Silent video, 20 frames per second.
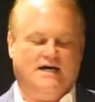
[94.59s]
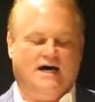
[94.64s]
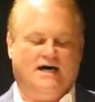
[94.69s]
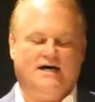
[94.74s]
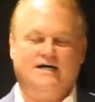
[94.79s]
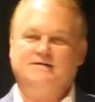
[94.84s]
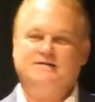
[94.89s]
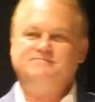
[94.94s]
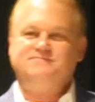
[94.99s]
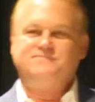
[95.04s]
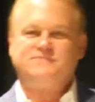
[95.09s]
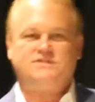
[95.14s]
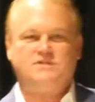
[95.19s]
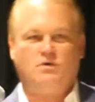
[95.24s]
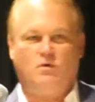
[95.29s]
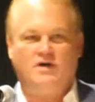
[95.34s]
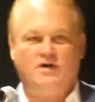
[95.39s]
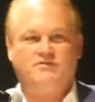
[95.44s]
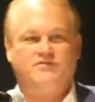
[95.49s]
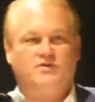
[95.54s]
It's a
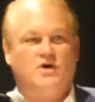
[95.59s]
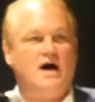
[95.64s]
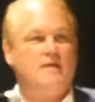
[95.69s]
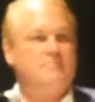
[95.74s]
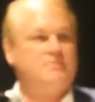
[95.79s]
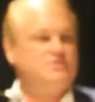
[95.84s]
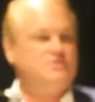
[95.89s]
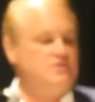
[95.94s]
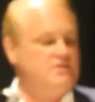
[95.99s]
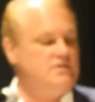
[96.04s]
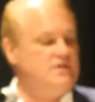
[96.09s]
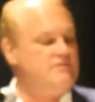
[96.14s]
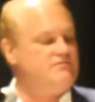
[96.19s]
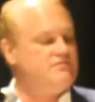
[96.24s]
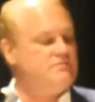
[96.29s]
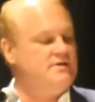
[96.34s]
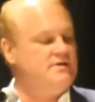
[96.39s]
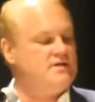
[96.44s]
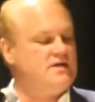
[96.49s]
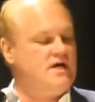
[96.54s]
wonderful opportunity
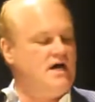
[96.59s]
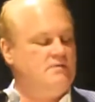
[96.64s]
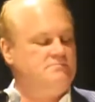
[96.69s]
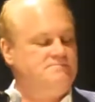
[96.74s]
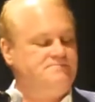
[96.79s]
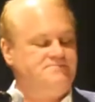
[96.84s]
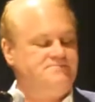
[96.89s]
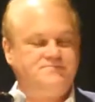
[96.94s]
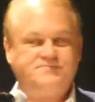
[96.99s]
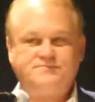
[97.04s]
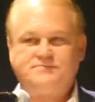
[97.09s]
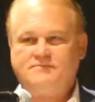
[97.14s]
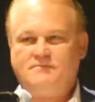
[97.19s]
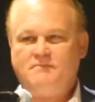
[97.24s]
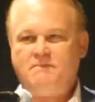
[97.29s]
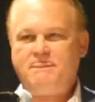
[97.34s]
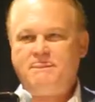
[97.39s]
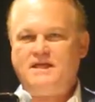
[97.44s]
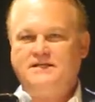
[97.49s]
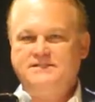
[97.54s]
for me to come
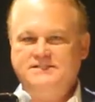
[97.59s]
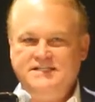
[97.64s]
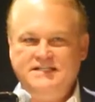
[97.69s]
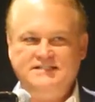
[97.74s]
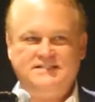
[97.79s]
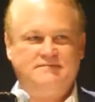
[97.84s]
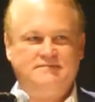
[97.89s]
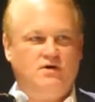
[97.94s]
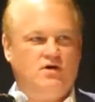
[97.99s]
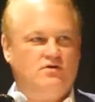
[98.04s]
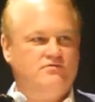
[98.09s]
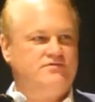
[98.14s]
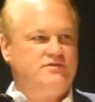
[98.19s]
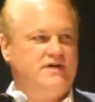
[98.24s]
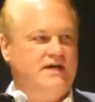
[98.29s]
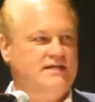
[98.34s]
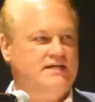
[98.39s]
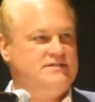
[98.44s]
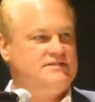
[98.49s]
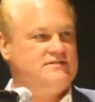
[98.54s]
see some old
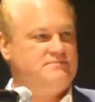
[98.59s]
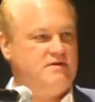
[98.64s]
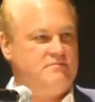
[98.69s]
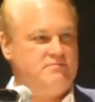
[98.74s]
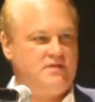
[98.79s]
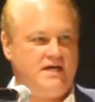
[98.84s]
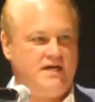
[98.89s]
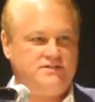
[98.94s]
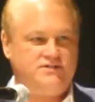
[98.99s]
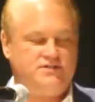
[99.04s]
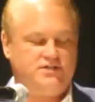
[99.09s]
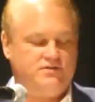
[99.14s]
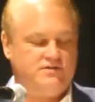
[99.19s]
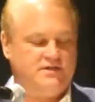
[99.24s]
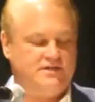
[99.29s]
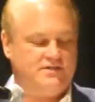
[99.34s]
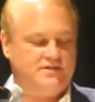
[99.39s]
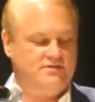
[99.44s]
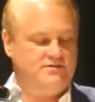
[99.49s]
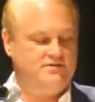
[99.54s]
friends, people like
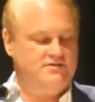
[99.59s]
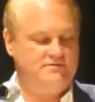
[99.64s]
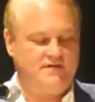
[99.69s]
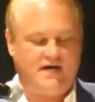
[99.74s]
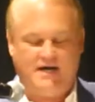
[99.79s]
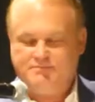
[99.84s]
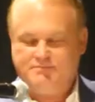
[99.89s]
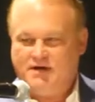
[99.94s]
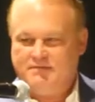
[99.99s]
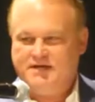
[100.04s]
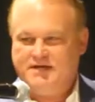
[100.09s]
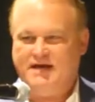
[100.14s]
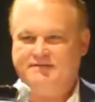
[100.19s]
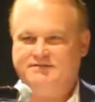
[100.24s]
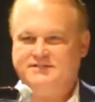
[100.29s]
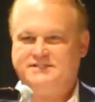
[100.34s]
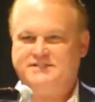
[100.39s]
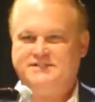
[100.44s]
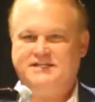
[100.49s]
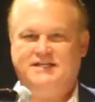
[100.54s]
Stuart, who I probably
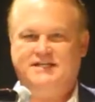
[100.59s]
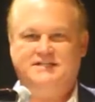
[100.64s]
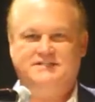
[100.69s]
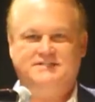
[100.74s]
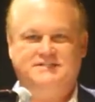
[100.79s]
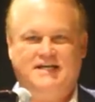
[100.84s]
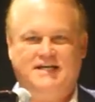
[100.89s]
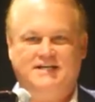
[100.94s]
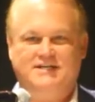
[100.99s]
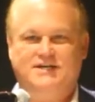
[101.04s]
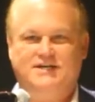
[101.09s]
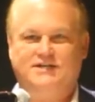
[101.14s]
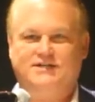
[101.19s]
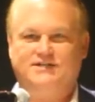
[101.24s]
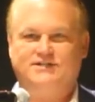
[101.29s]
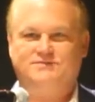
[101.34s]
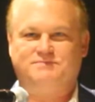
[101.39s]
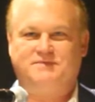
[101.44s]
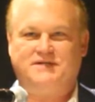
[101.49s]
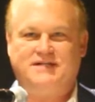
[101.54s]
haven't seen in 10
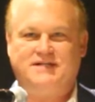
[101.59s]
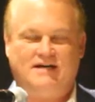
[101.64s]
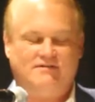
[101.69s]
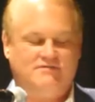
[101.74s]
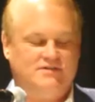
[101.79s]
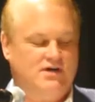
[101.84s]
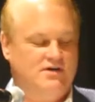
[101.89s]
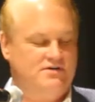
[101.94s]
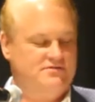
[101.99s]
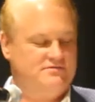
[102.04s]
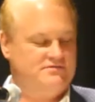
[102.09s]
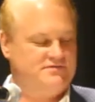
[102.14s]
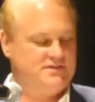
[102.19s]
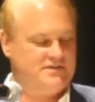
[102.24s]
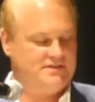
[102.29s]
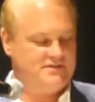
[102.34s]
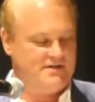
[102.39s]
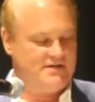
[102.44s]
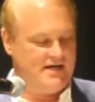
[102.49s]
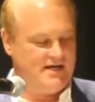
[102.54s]
years, but I've known
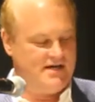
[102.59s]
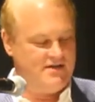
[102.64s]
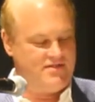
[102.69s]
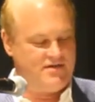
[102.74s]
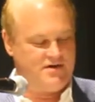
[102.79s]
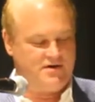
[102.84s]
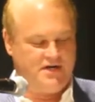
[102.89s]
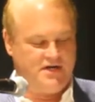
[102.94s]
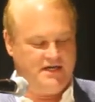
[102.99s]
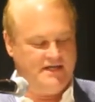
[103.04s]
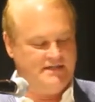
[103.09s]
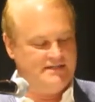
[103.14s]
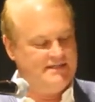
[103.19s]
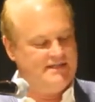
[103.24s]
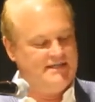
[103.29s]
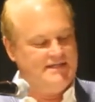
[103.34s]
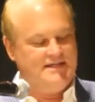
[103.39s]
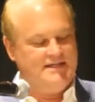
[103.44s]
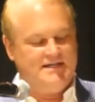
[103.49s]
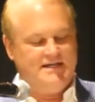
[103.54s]
for 30.
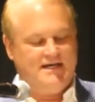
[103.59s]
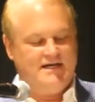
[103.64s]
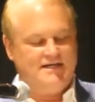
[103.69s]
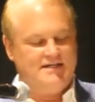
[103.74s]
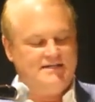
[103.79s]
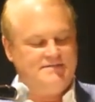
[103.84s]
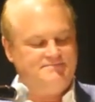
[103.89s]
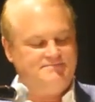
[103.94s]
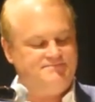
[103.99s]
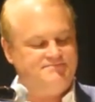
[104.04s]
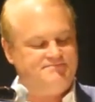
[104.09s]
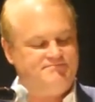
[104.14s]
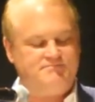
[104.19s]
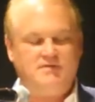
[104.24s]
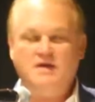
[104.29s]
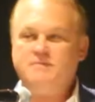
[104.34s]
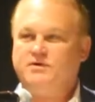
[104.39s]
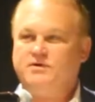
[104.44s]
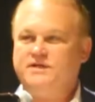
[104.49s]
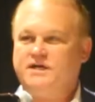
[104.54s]

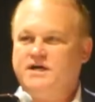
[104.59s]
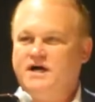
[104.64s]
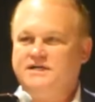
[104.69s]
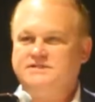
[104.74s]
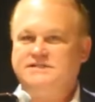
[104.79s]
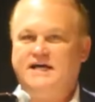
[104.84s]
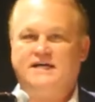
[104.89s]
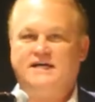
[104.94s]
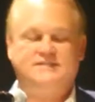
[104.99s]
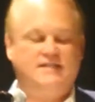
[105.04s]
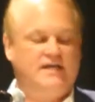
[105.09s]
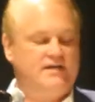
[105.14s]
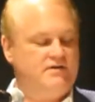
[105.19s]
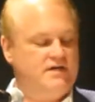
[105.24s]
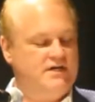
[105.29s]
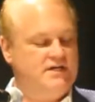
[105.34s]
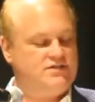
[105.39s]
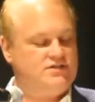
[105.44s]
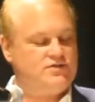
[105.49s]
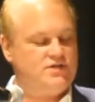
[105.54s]
People in the contact center
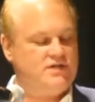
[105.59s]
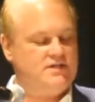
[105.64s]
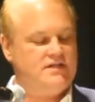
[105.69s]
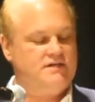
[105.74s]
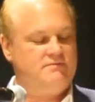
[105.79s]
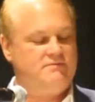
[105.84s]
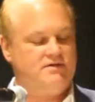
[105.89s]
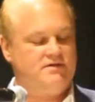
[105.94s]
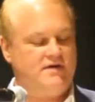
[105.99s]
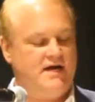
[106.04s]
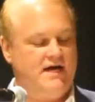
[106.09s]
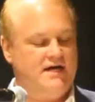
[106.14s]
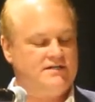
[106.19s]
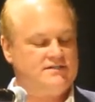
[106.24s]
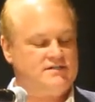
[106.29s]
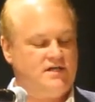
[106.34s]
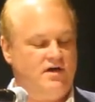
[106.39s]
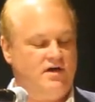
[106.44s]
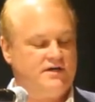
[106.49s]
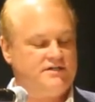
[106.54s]
industry that have been around
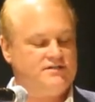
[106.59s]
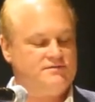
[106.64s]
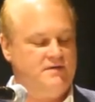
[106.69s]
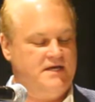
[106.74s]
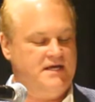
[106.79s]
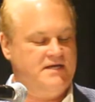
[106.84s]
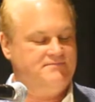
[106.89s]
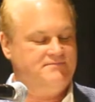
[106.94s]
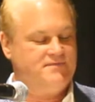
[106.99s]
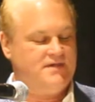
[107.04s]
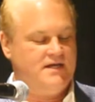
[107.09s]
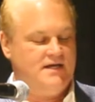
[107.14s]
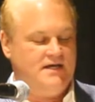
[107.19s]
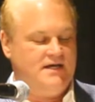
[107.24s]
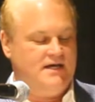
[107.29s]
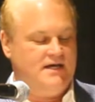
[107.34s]
as long as me.